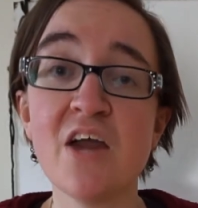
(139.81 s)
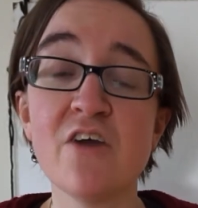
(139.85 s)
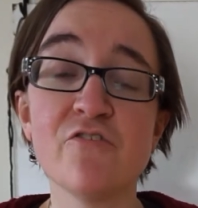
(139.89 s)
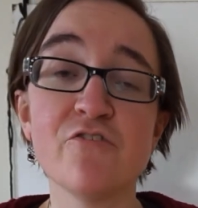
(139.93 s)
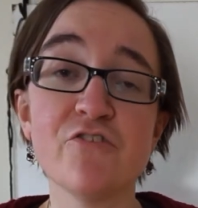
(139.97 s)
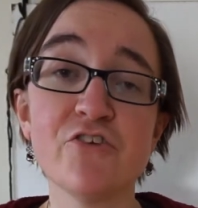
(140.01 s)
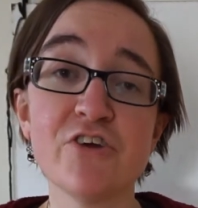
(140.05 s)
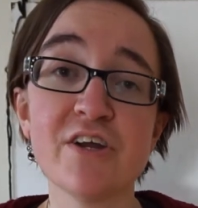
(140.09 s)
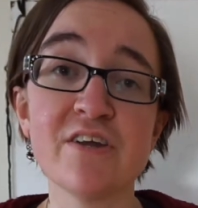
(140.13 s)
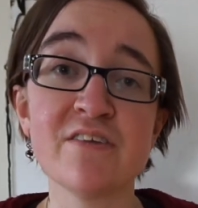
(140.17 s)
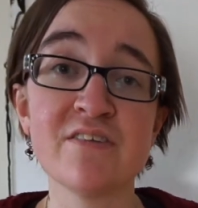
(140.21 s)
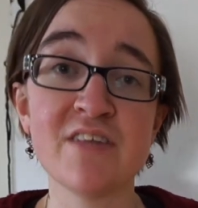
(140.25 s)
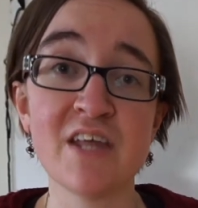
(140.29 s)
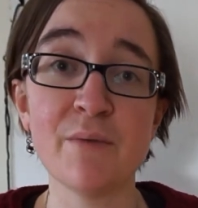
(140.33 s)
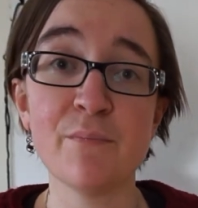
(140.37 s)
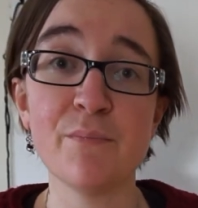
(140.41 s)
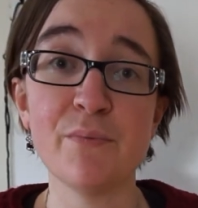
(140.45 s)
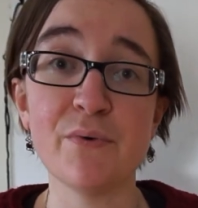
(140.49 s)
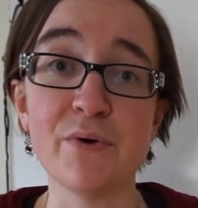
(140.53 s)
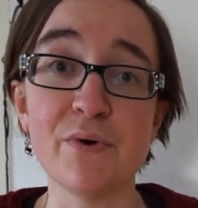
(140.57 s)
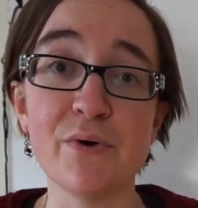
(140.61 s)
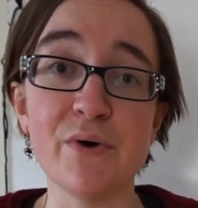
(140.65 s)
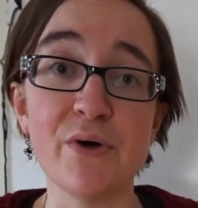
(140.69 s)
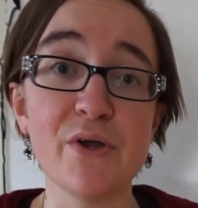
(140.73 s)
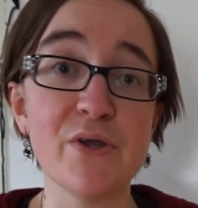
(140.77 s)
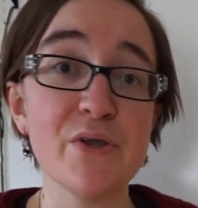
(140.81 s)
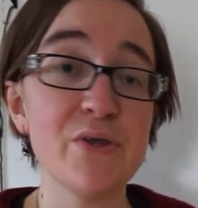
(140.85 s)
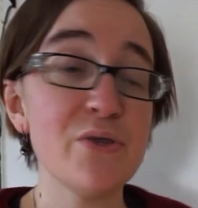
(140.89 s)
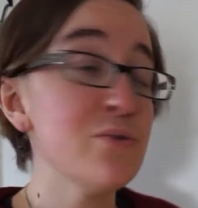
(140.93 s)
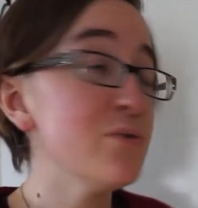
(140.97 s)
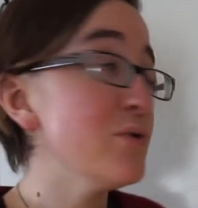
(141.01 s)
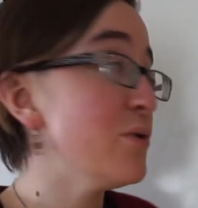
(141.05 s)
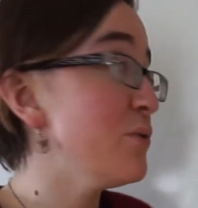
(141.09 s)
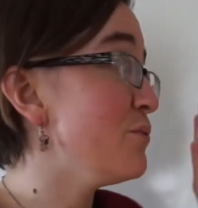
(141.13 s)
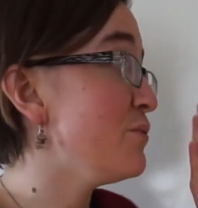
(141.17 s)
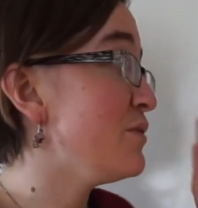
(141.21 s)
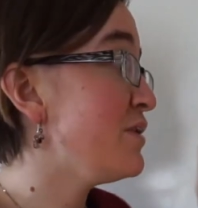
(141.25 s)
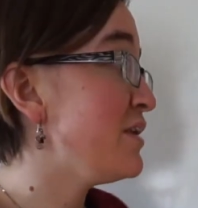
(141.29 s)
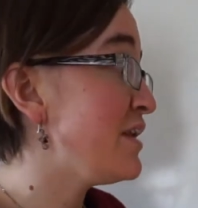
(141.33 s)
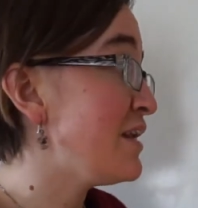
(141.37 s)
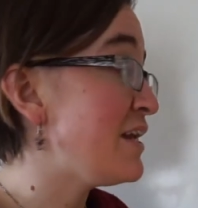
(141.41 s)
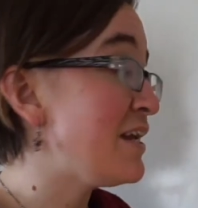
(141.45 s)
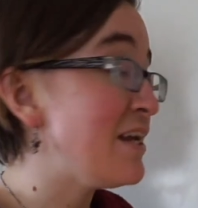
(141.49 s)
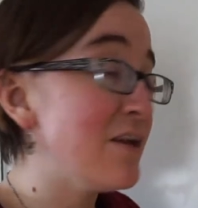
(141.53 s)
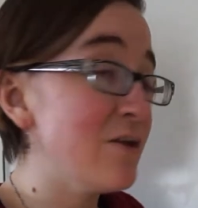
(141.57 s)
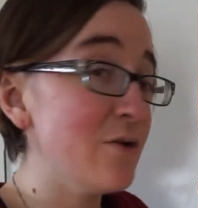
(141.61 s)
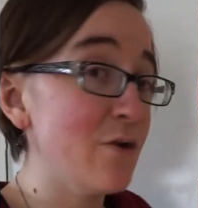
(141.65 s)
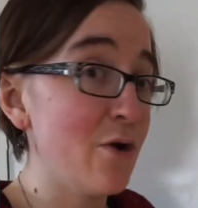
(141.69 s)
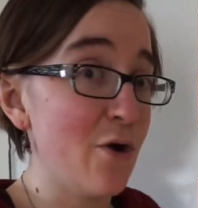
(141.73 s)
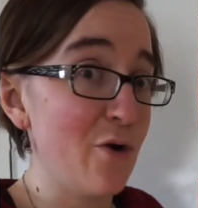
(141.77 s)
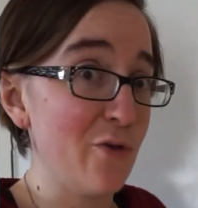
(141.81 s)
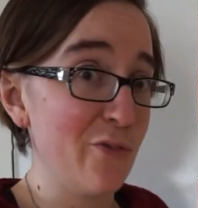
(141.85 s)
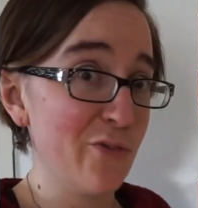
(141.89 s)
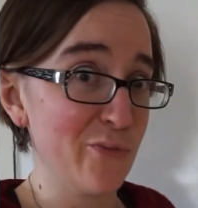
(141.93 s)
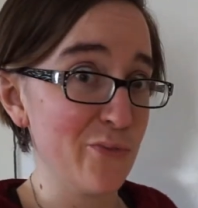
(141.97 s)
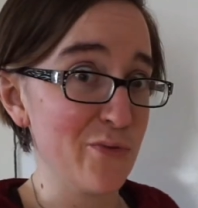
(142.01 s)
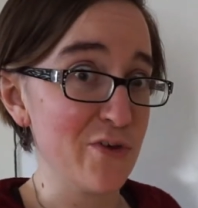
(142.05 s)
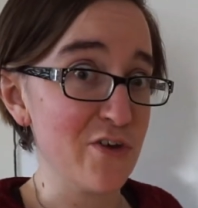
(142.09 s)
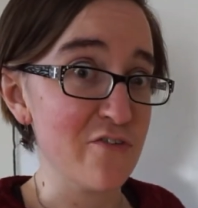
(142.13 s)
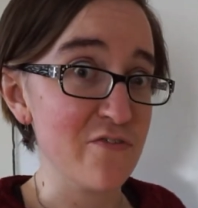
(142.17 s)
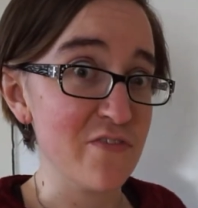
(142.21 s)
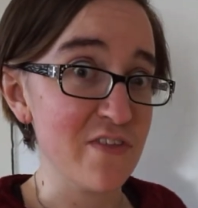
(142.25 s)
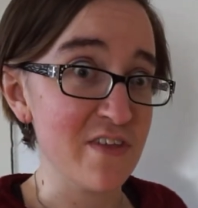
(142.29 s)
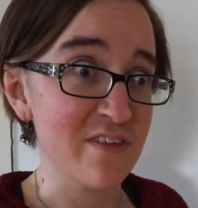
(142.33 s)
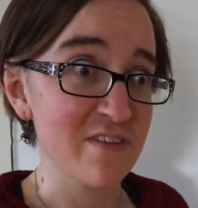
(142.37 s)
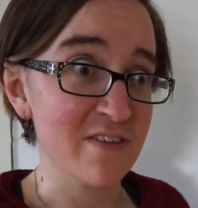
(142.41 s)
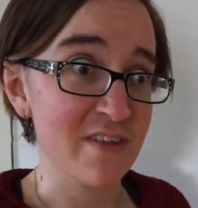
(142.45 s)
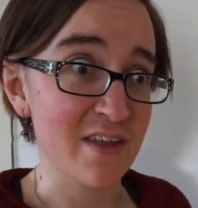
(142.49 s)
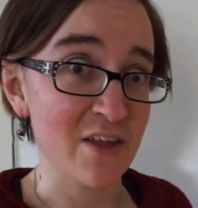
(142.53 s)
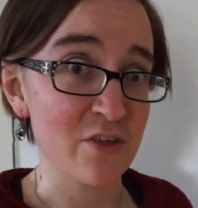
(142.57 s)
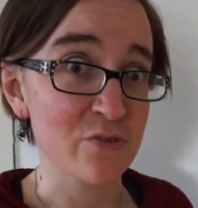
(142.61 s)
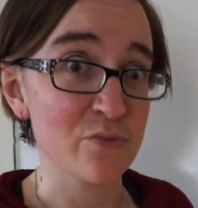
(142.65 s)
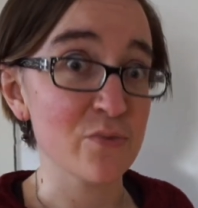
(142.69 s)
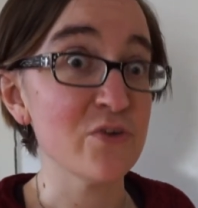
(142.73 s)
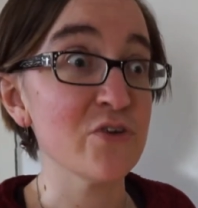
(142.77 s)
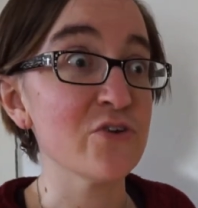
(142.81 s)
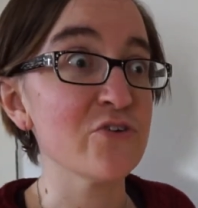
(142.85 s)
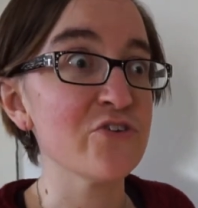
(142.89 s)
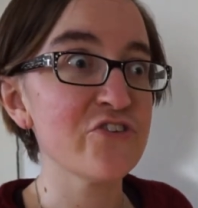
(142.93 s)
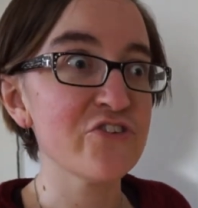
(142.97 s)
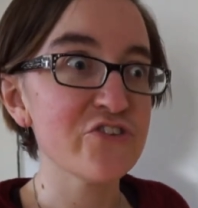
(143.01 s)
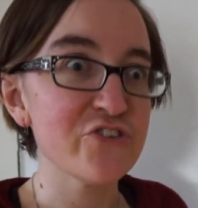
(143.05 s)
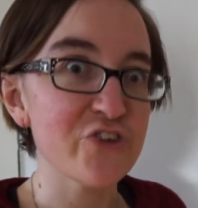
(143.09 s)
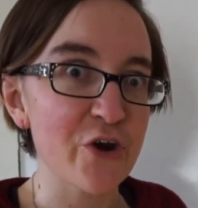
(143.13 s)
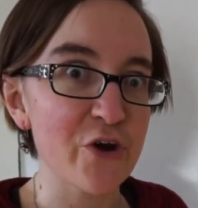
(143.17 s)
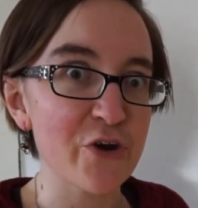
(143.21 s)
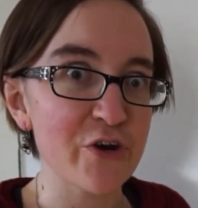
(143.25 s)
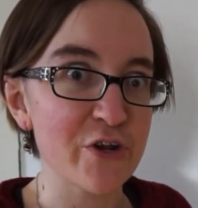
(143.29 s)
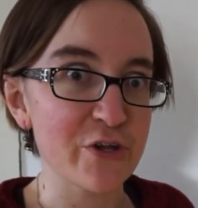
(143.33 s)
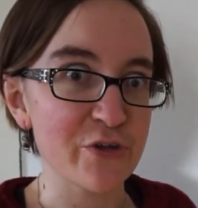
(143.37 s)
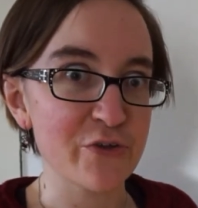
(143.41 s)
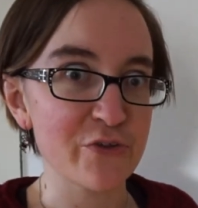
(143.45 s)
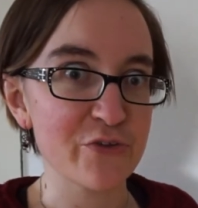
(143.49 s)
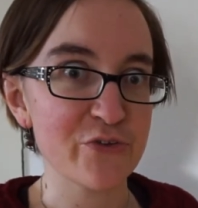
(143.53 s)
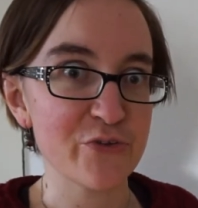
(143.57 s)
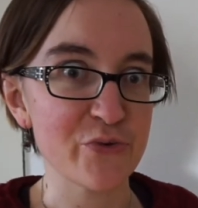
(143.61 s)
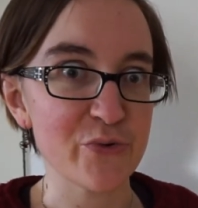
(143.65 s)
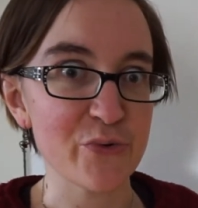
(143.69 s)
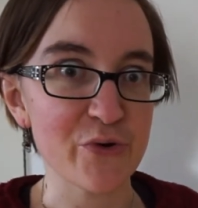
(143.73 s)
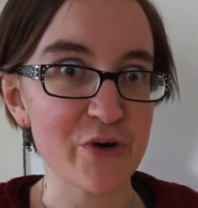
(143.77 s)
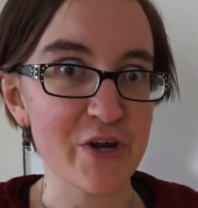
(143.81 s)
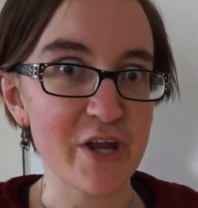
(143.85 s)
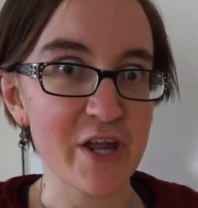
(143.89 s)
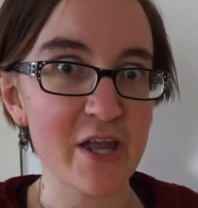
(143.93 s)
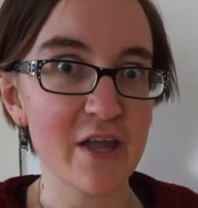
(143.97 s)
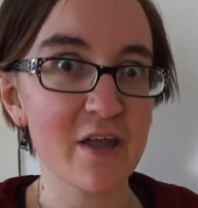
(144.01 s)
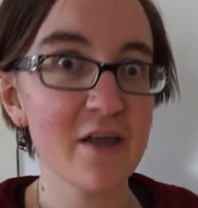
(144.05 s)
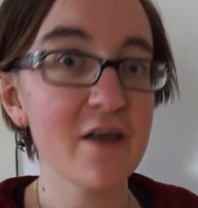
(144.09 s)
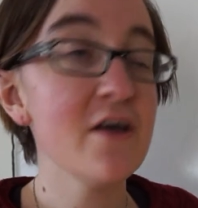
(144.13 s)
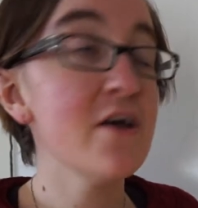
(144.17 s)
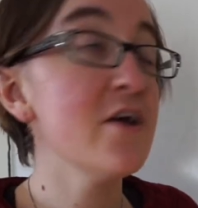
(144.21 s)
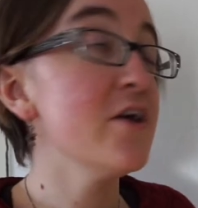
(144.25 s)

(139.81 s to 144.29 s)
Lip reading: For example, you don't need all 3 of these things when you're starting a story.